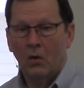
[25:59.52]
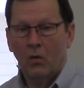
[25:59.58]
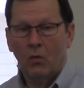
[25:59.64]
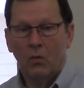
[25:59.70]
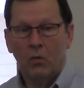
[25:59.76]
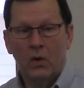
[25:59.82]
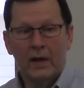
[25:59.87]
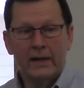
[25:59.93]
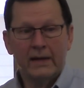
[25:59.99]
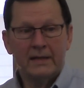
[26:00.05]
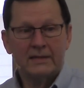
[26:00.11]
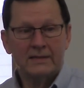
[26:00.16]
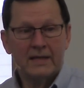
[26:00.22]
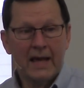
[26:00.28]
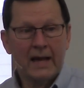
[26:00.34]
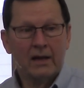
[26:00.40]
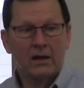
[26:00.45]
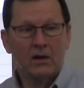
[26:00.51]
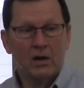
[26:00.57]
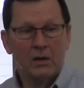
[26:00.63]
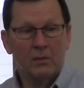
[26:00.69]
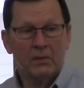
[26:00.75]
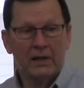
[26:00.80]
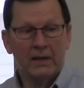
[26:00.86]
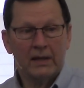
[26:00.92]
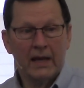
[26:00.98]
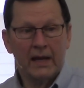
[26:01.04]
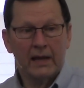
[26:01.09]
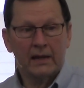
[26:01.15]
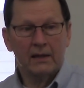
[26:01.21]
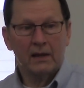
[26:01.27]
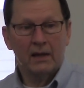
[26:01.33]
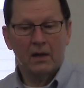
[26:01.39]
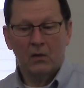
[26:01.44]
What is that going to be like?
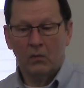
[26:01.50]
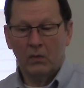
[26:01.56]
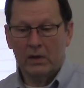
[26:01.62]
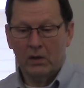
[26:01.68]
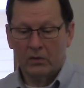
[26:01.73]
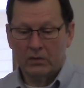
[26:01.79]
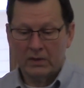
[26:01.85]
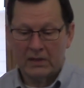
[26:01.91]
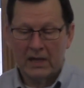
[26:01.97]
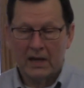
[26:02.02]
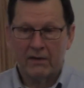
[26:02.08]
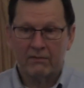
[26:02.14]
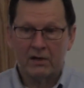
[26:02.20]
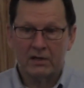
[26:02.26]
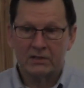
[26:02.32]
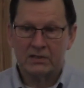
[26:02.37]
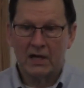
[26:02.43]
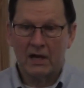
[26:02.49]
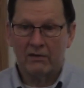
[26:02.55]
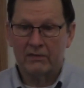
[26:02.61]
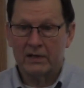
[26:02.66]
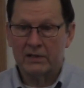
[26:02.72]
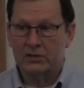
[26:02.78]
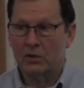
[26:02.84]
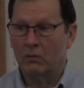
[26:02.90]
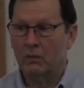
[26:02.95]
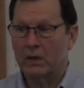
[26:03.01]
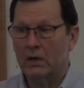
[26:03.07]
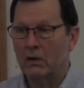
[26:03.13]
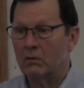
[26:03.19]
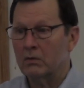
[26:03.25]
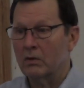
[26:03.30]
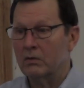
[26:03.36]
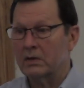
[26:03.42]
We know the day of our salvation. We
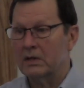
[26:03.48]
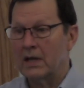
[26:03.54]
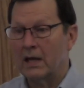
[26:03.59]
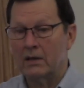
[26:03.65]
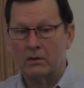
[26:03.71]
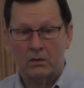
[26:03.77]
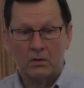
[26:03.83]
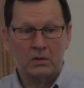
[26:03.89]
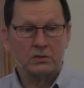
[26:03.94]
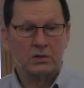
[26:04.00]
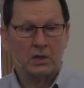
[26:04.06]
don't know the day the Lord's